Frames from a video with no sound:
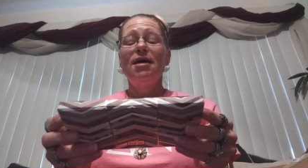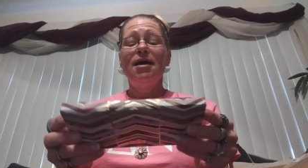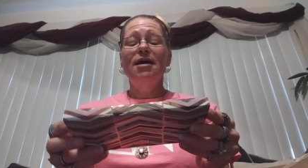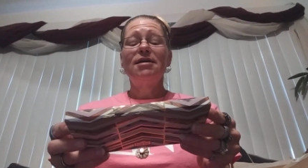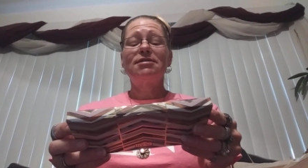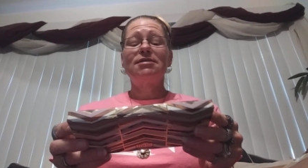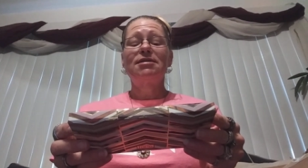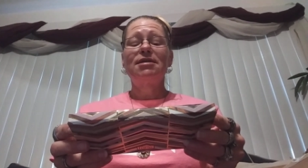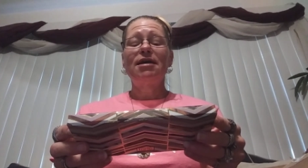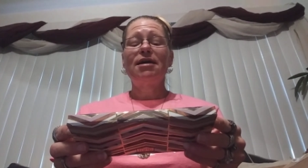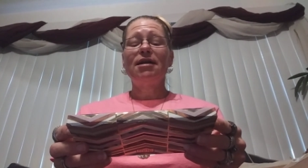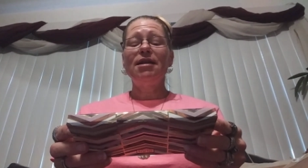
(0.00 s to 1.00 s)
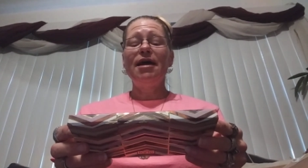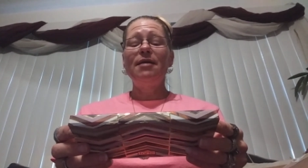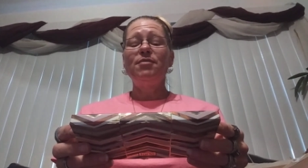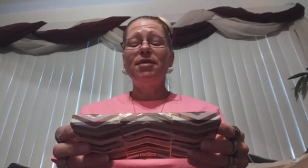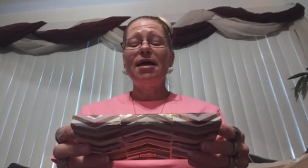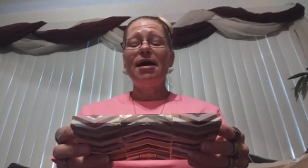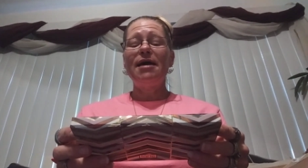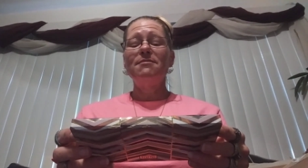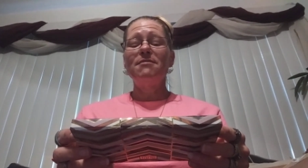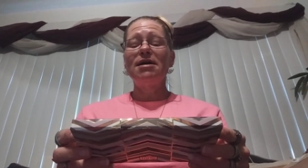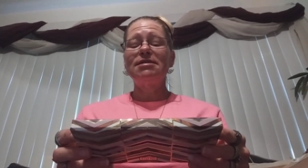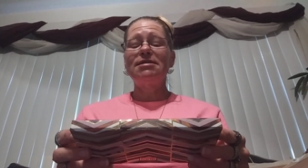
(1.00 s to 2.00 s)
It's the Clay Play
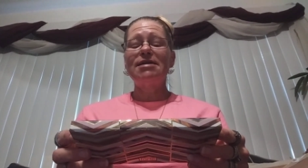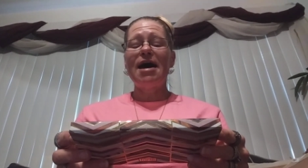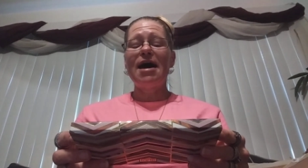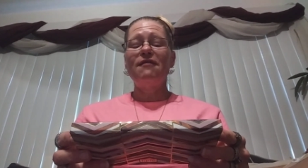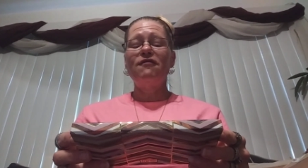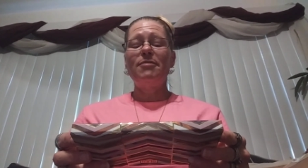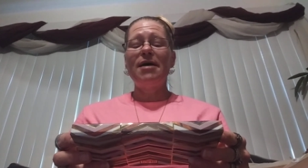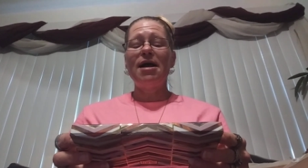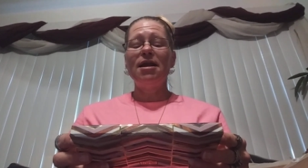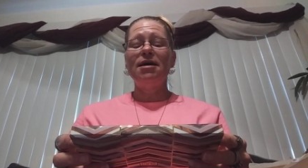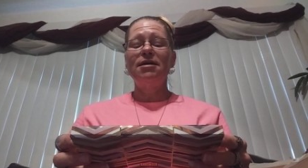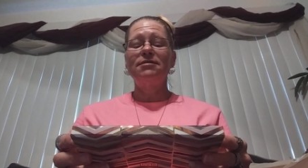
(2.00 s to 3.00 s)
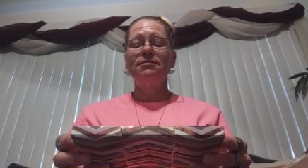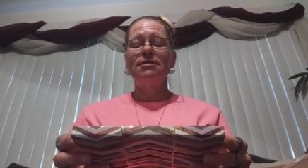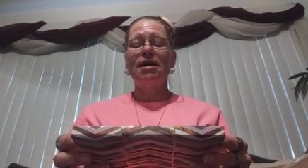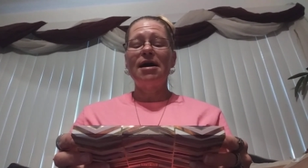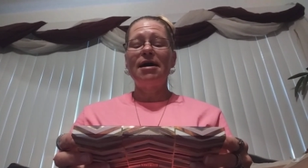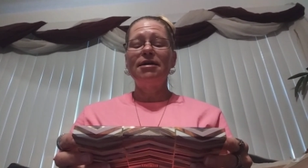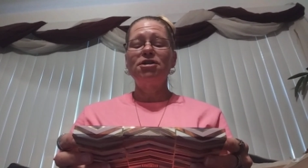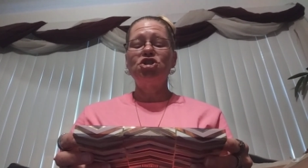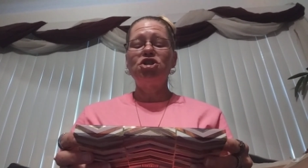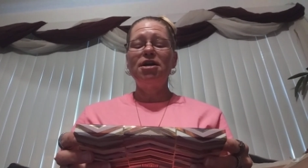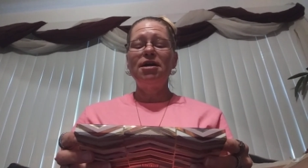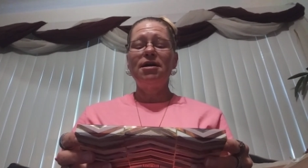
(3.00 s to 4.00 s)
Must Have palette, Eye and
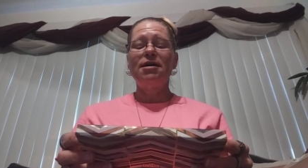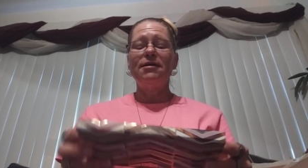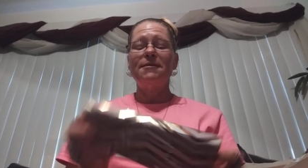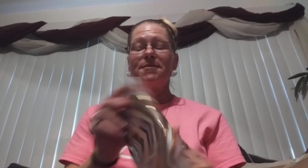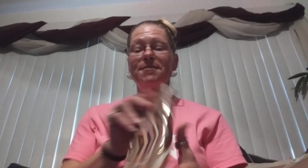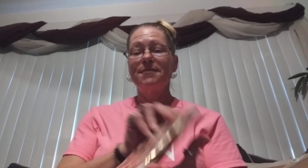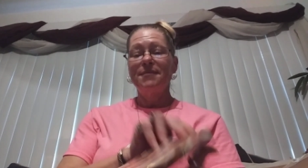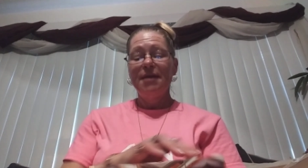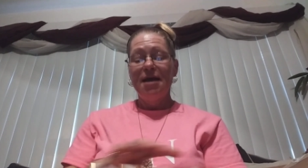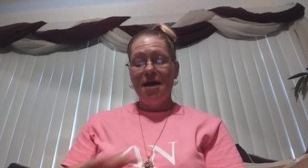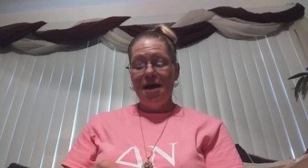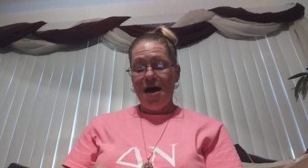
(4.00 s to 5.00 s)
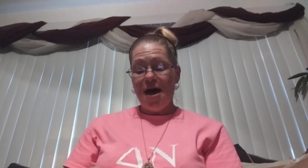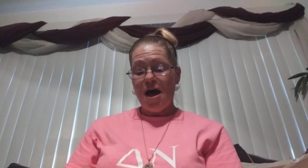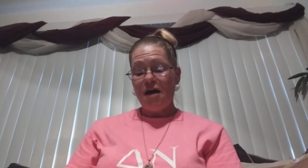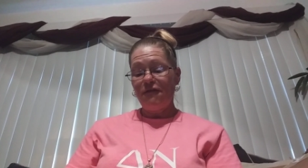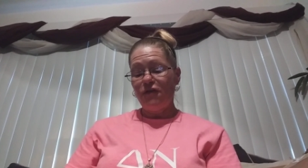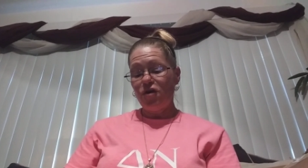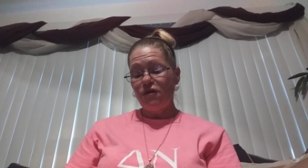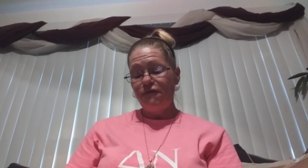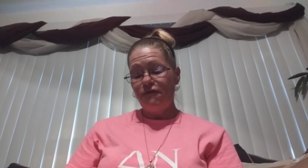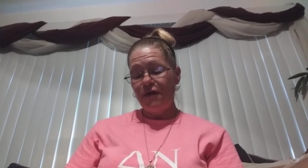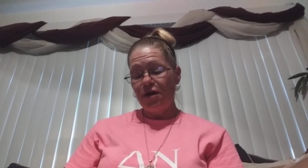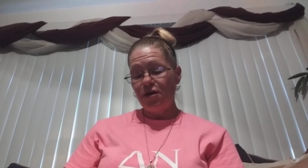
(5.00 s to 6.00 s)
Cheek. I've heard
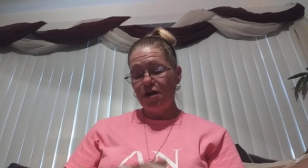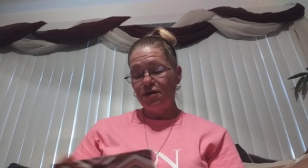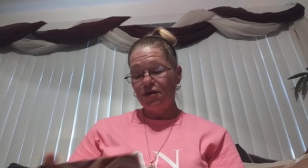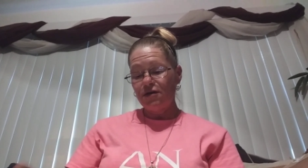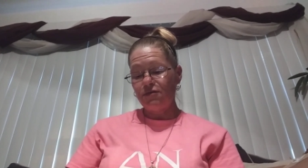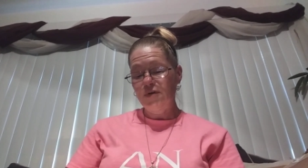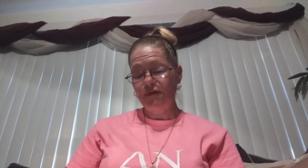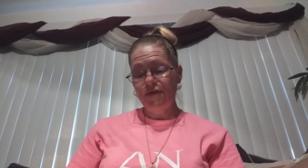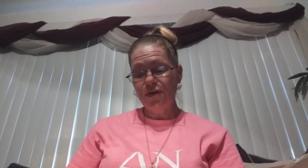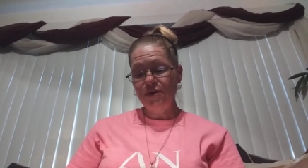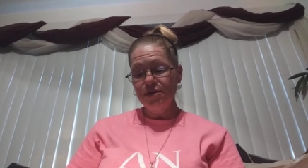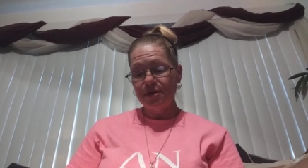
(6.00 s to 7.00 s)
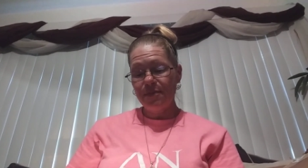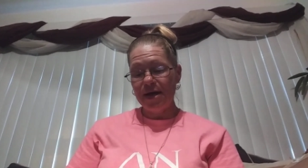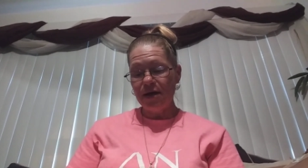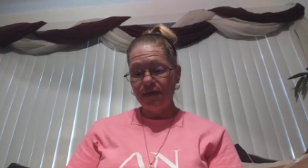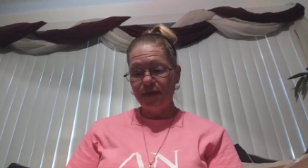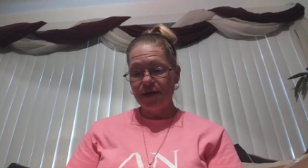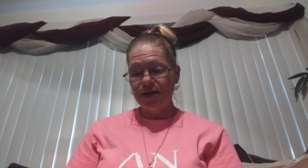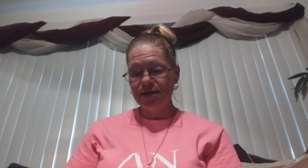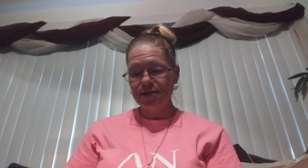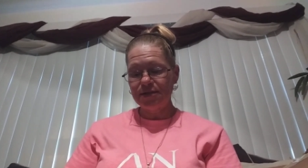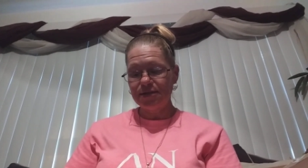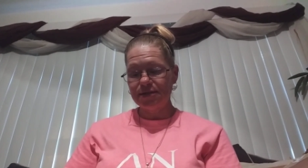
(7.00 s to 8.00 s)
very good reviews about
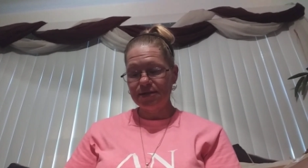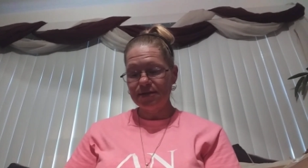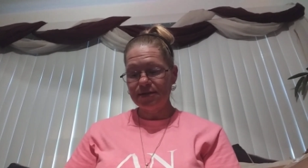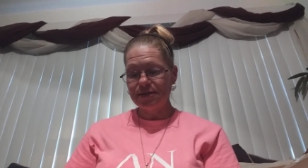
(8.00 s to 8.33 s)
this.